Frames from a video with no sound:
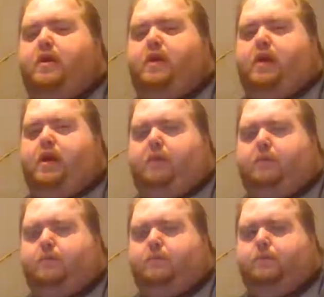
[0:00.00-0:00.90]

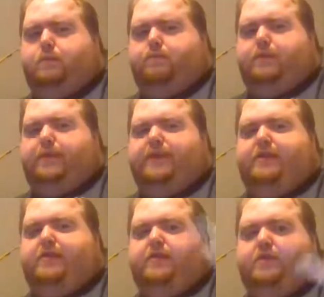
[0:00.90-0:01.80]
But
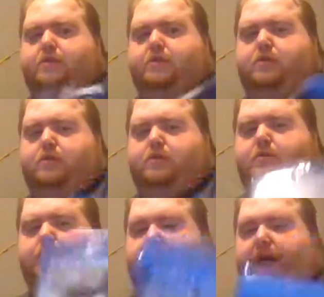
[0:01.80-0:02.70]

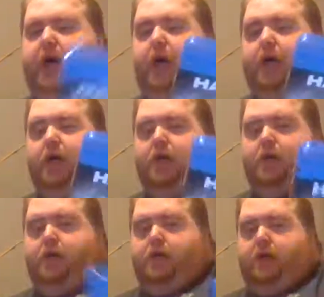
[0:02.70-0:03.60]
yeah.
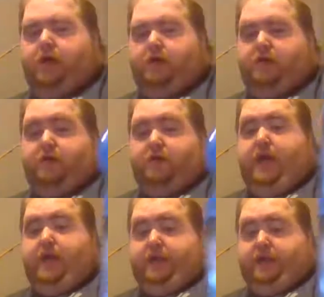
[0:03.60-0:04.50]
I'll do that
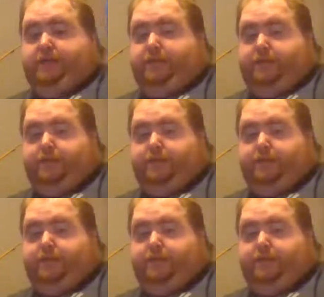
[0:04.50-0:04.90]
again.